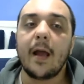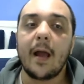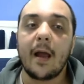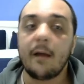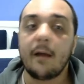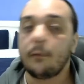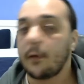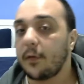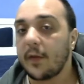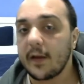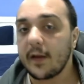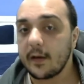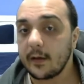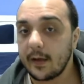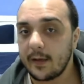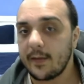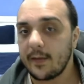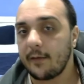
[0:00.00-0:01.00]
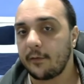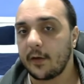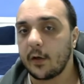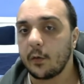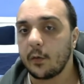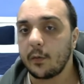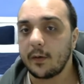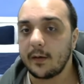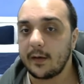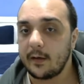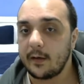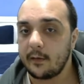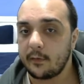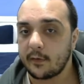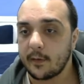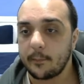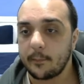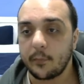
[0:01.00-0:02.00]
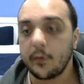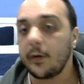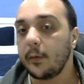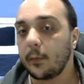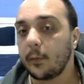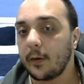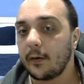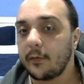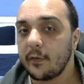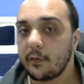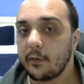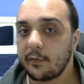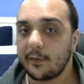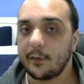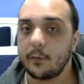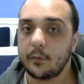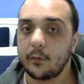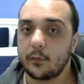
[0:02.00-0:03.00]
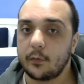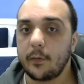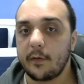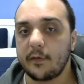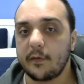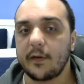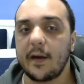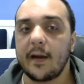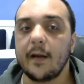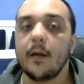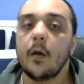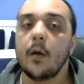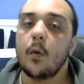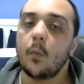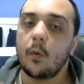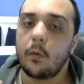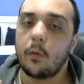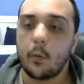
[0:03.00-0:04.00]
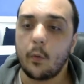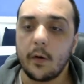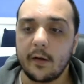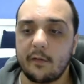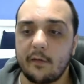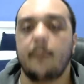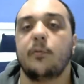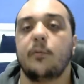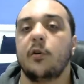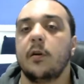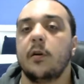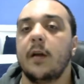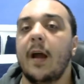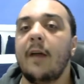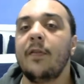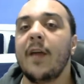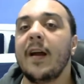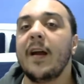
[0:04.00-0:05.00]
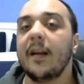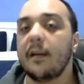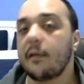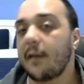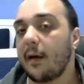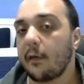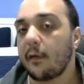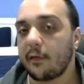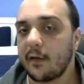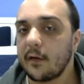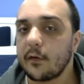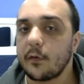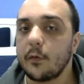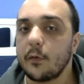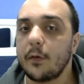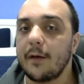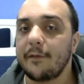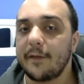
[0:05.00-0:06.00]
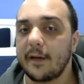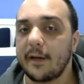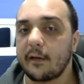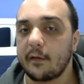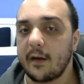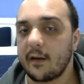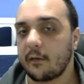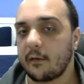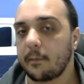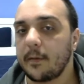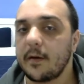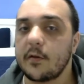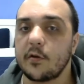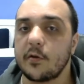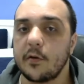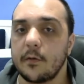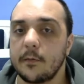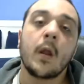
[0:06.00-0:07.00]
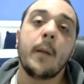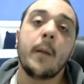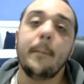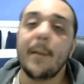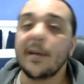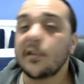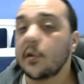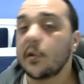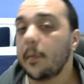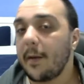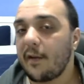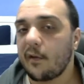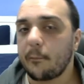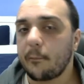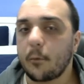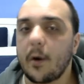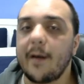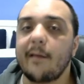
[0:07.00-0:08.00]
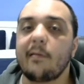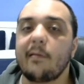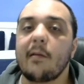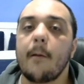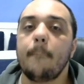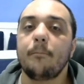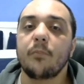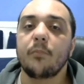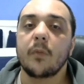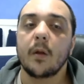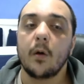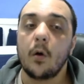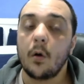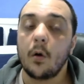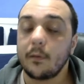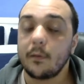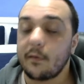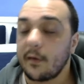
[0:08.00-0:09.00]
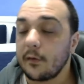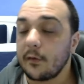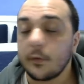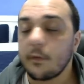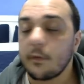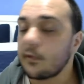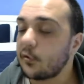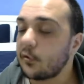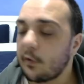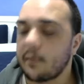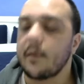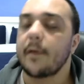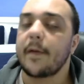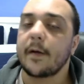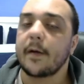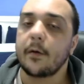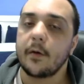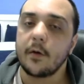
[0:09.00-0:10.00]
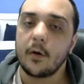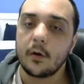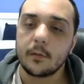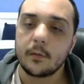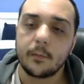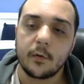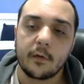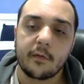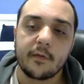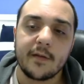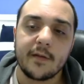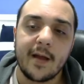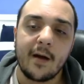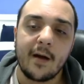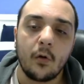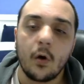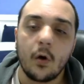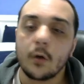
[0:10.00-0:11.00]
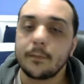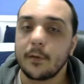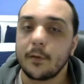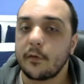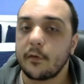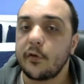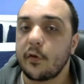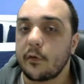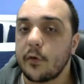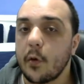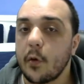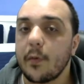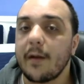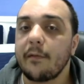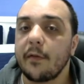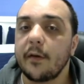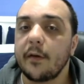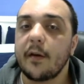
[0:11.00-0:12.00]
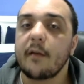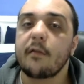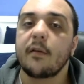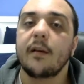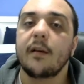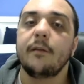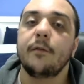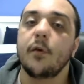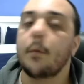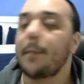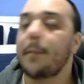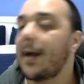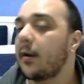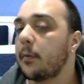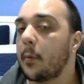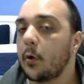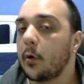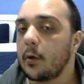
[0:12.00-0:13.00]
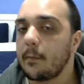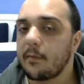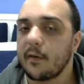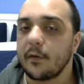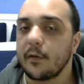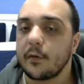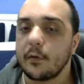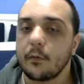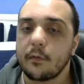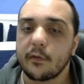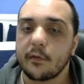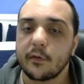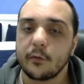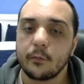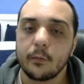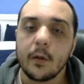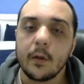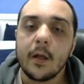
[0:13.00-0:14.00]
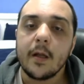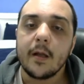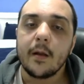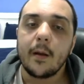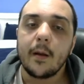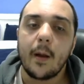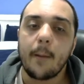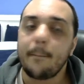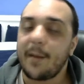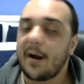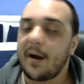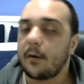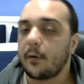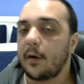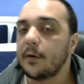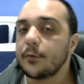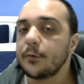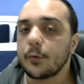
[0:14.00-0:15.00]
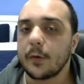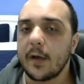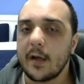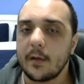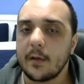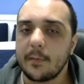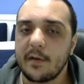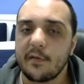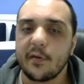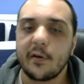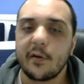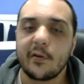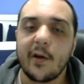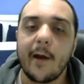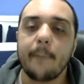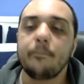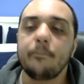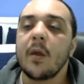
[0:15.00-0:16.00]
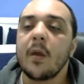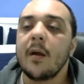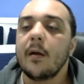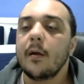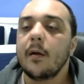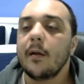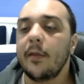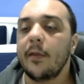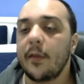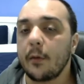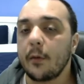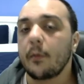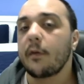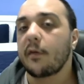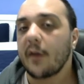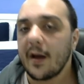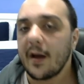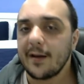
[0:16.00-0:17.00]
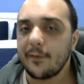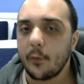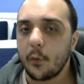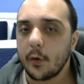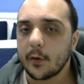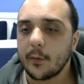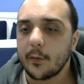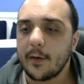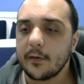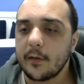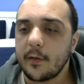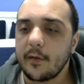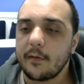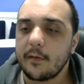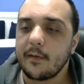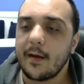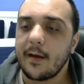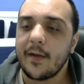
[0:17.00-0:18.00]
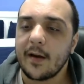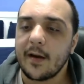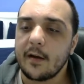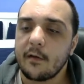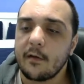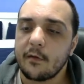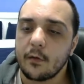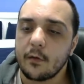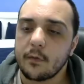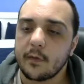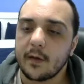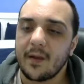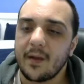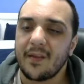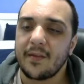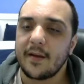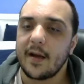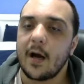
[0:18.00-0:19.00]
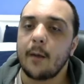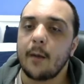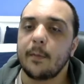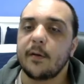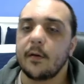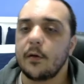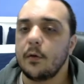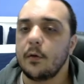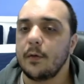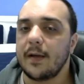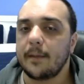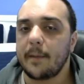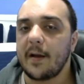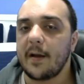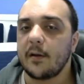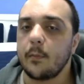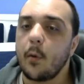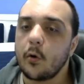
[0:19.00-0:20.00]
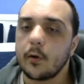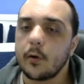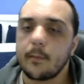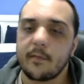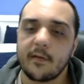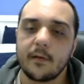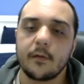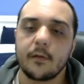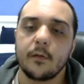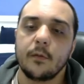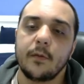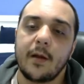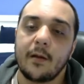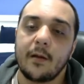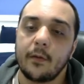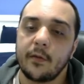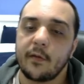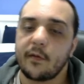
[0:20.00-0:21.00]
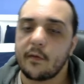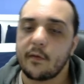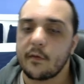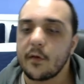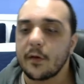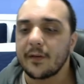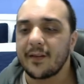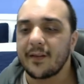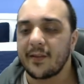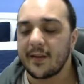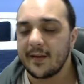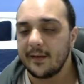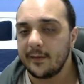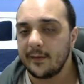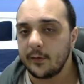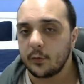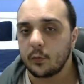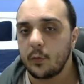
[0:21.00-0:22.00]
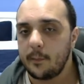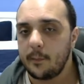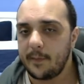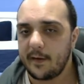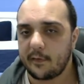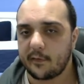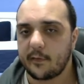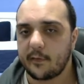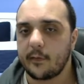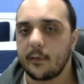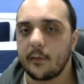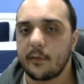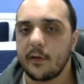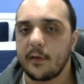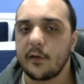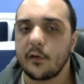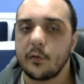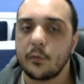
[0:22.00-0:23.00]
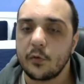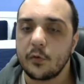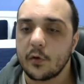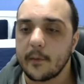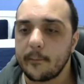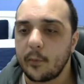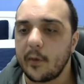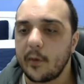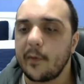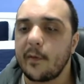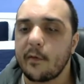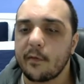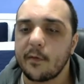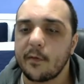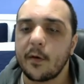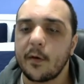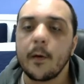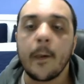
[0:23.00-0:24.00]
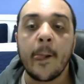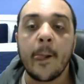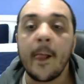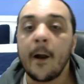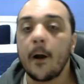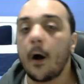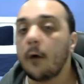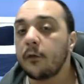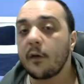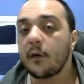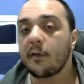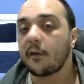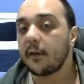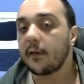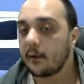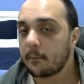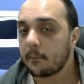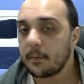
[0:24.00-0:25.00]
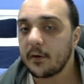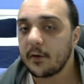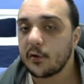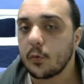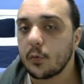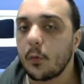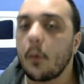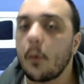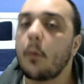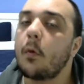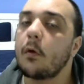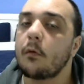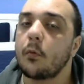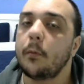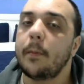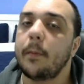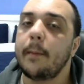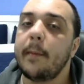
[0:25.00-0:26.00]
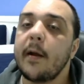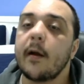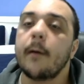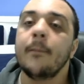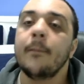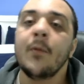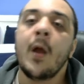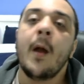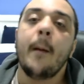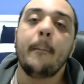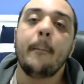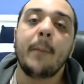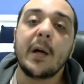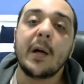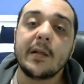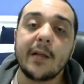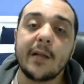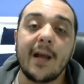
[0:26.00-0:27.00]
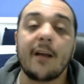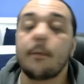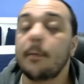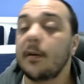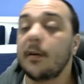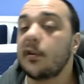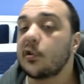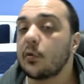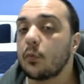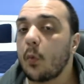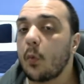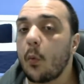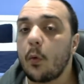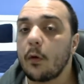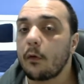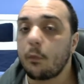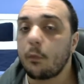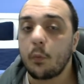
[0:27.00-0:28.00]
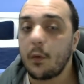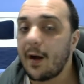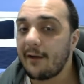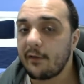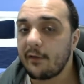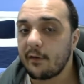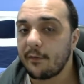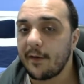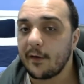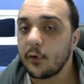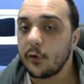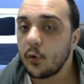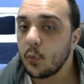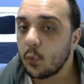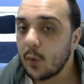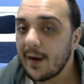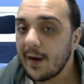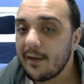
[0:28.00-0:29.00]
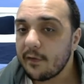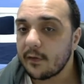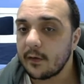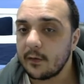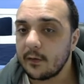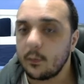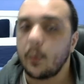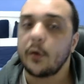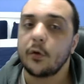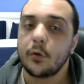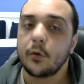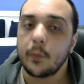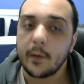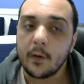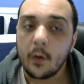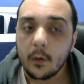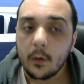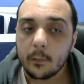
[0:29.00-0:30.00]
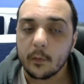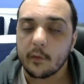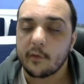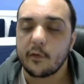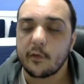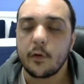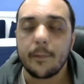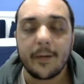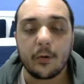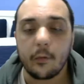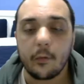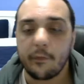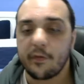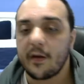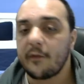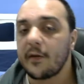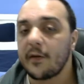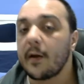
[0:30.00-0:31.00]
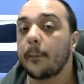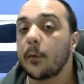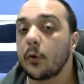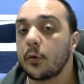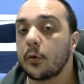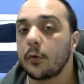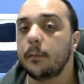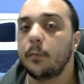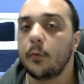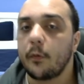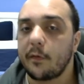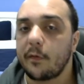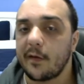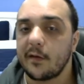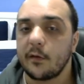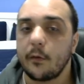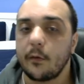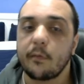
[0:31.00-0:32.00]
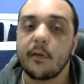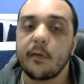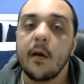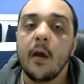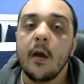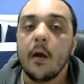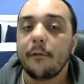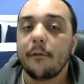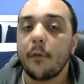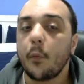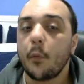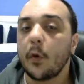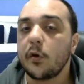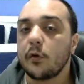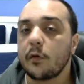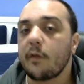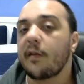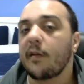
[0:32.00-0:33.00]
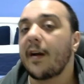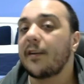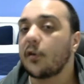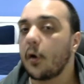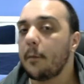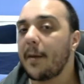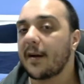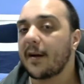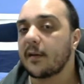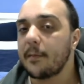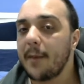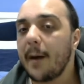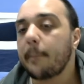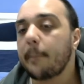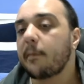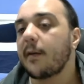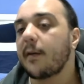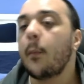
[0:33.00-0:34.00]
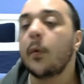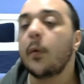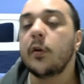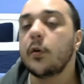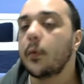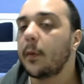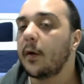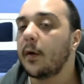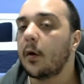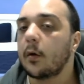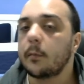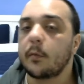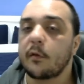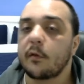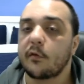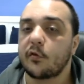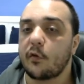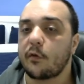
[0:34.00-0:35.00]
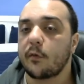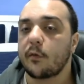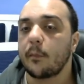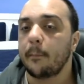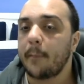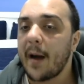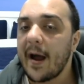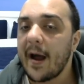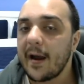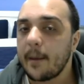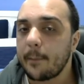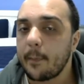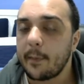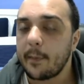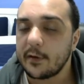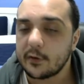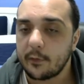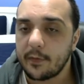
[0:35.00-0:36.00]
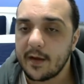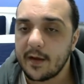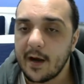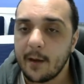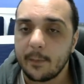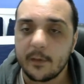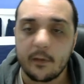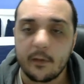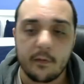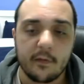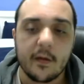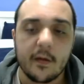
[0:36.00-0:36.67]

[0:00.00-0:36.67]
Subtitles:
Everything in that video is completely relevant still to this day, with one exception, and that is how Sentinel affects expedition. Much to my surprise, Sentinels are just not that good in logbooks. Now, logbooks just don't have the density for your Pandemonium Sentinels to empower 100 enemies at a time. There is kind of a workaround to this, and that is using the Arbiter Unique Pandemonium Sentinel. Now, this is not the literal best Sentinel you can put in this slot. Obviously, Expedition rewards would be better, but Expedition rewards will have its value wasted when you're doing logbooks, so you're better off saving up your good blue Sentinels for when you decide to go back to maps, and when you're doing logbooks, just buy up a bunch of the Arbiters.